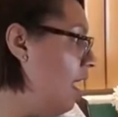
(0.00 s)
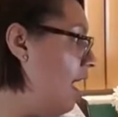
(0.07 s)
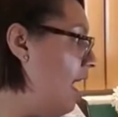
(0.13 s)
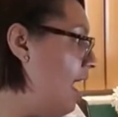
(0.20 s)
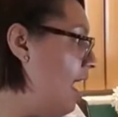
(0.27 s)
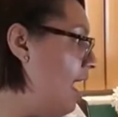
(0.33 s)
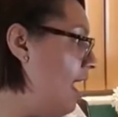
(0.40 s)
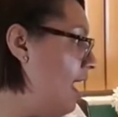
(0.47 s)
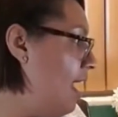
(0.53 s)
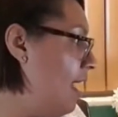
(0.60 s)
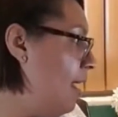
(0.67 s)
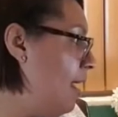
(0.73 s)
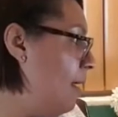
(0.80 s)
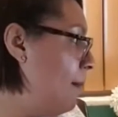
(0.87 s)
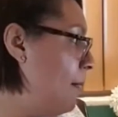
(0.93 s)

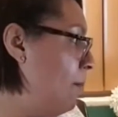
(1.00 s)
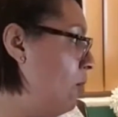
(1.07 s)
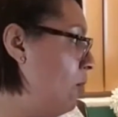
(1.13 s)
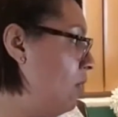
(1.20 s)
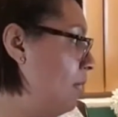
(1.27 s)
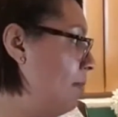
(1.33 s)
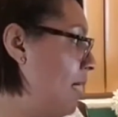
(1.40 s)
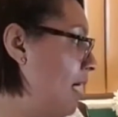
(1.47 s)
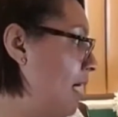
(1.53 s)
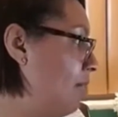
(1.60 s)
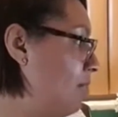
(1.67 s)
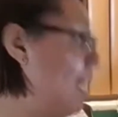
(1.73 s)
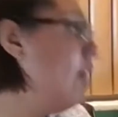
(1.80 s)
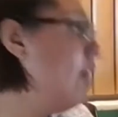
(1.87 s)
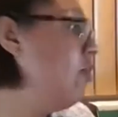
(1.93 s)
A poorly pup,
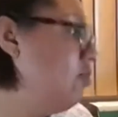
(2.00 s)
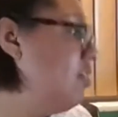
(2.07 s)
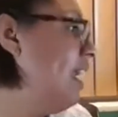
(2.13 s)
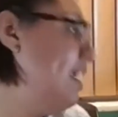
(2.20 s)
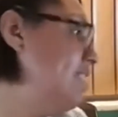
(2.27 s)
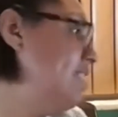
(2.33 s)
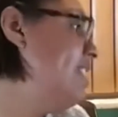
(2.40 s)
yeah, oral aid.